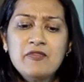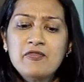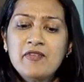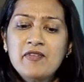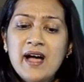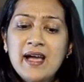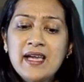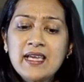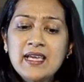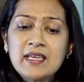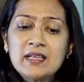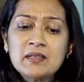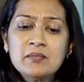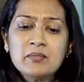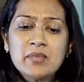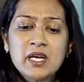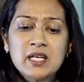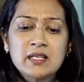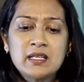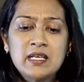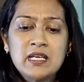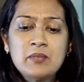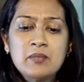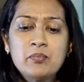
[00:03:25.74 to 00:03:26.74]
if I can
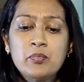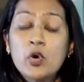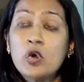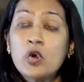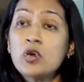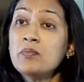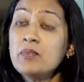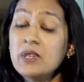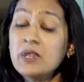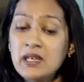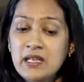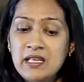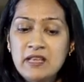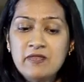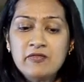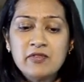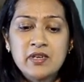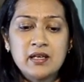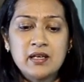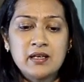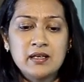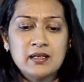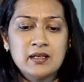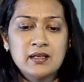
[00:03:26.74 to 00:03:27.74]
but keep on
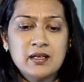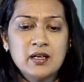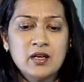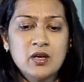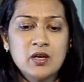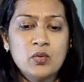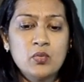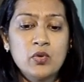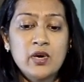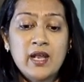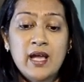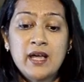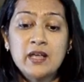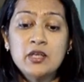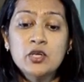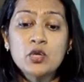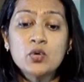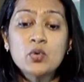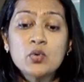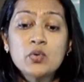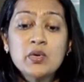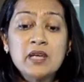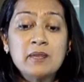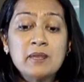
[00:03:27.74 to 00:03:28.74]
believing what I
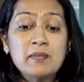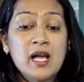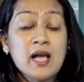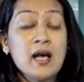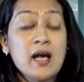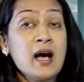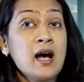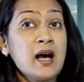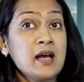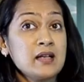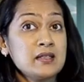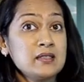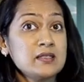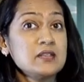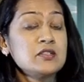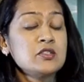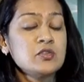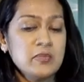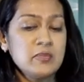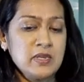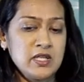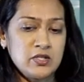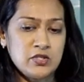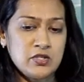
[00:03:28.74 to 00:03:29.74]
know in my heart
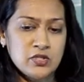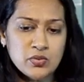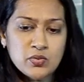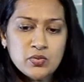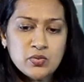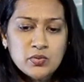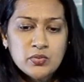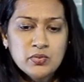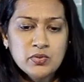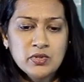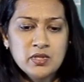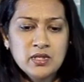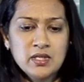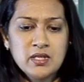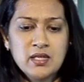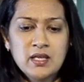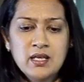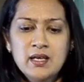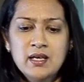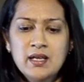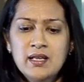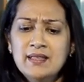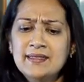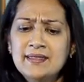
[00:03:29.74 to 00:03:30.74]
to be true,
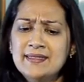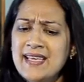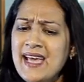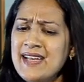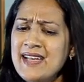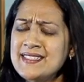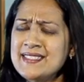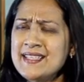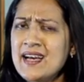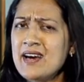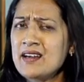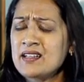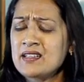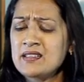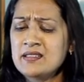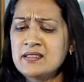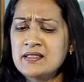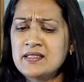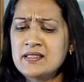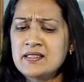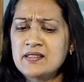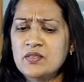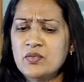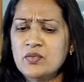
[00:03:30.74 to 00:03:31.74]
that
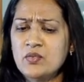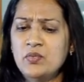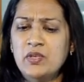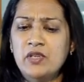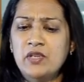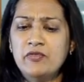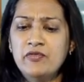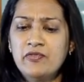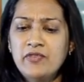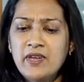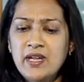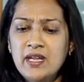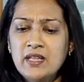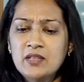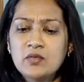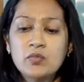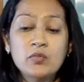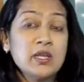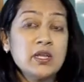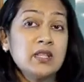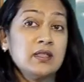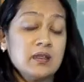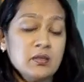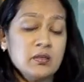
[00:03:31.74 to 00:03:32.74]
darkness will fade
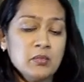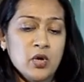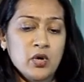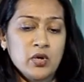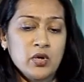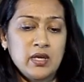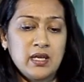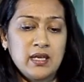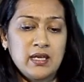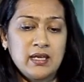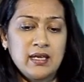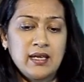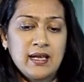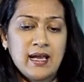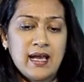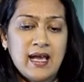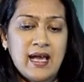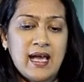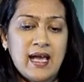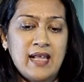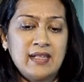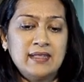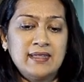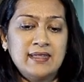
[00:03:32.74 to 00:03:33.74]
with the morning
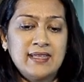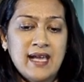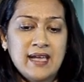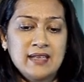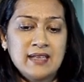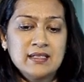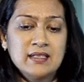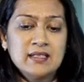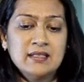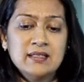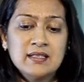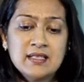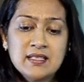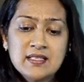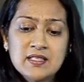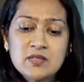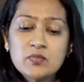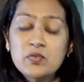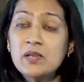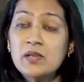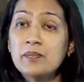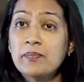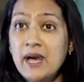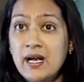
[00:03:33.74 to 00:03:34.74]
and that this
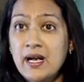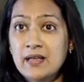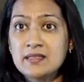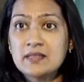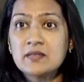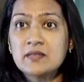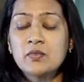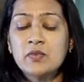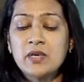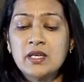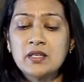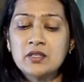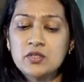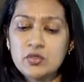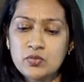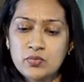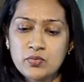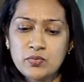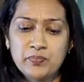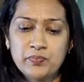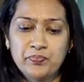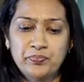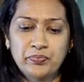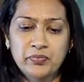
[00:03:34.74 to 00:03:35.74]
will pass away
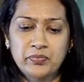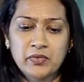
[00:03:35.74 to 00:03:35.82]
too.